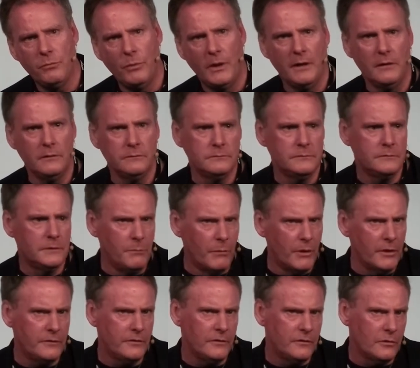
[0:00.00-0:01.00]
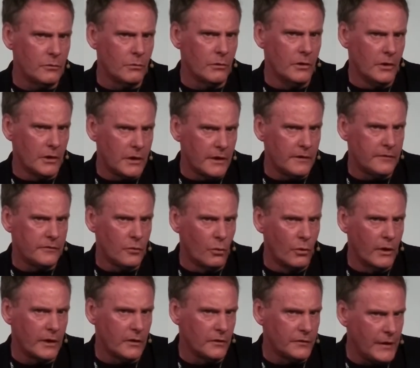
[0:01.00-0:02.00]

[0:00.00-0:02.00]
Well, the merchants are going to look at historical